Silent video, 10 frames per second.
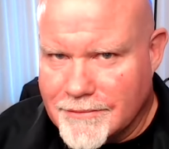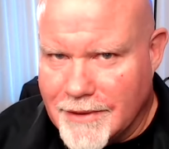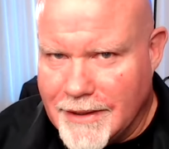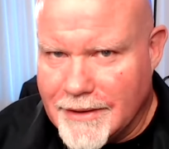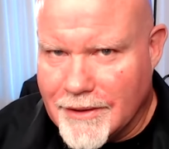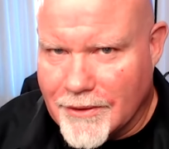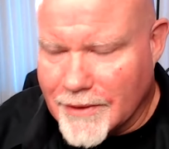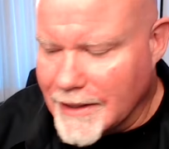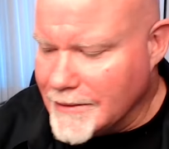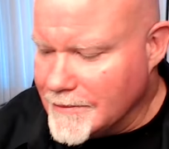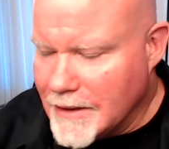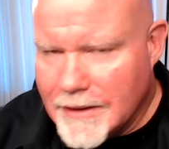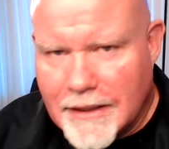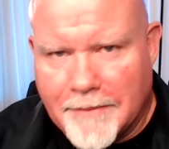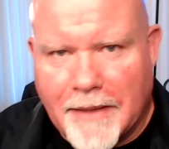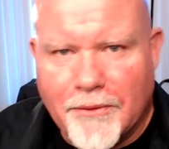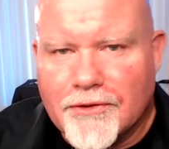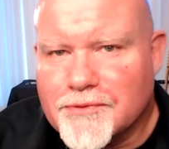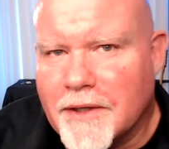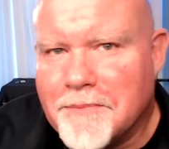What do you know, eh? I remember
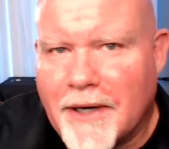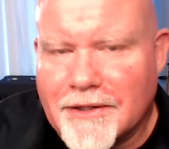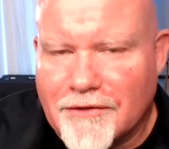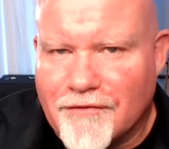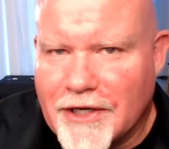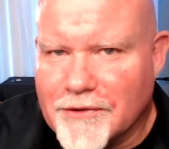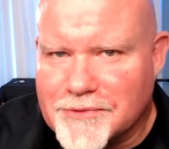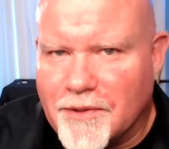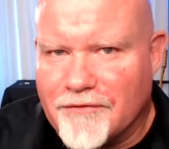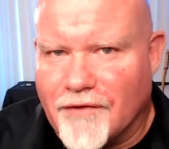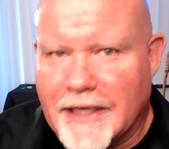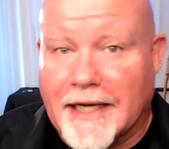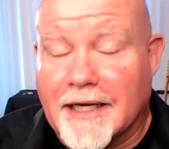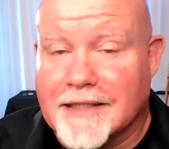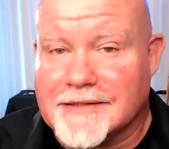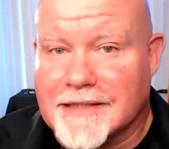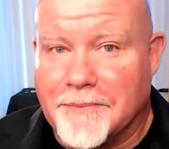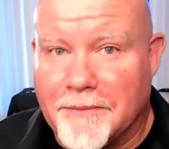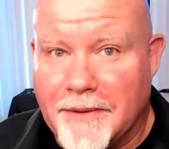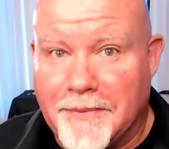there's one part in the video, it's pretty funny. I kind of
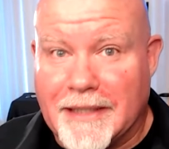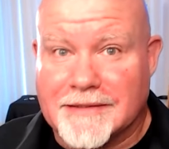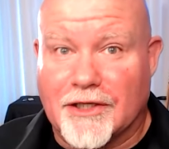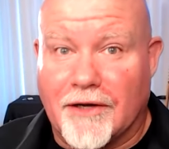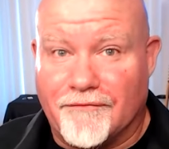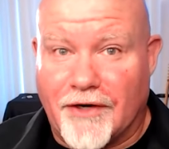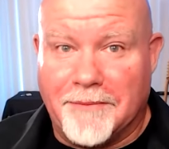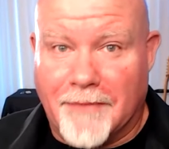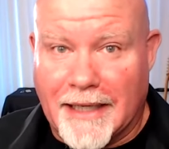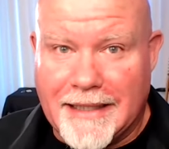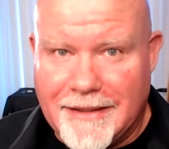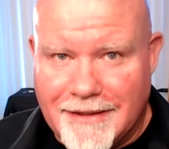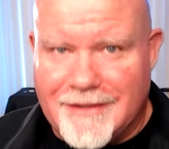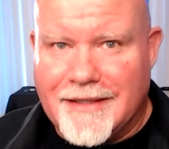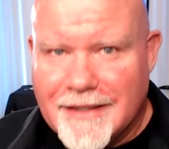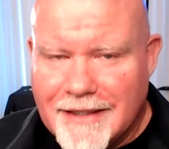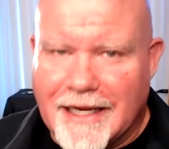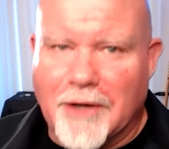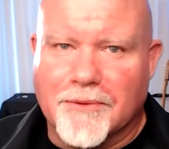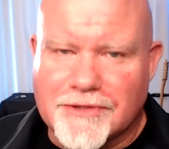slip a bit because it got very muddy.
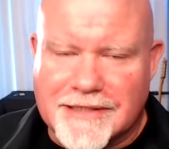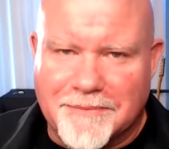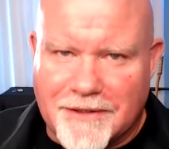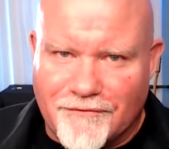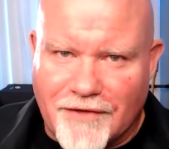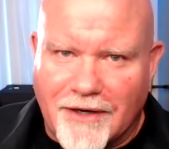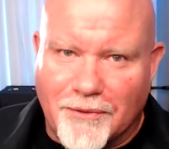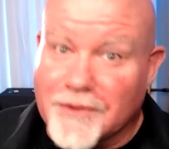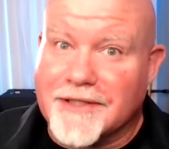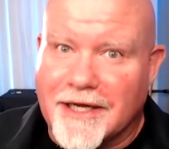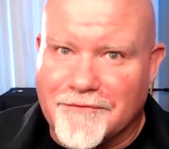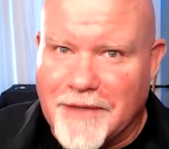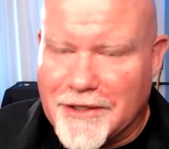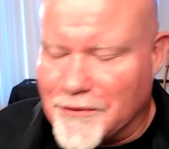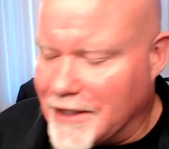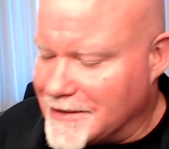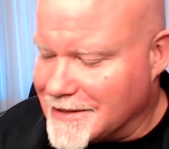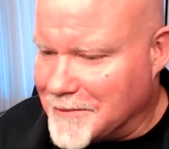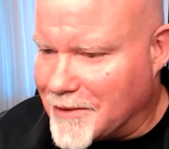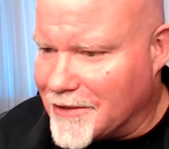And I almost slipped and fell. Would not have made a great
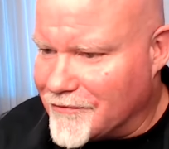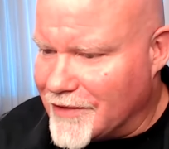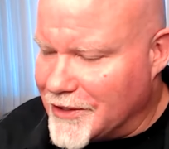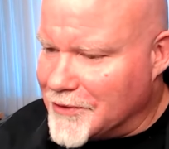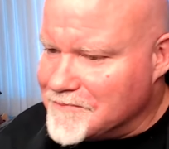part of the video.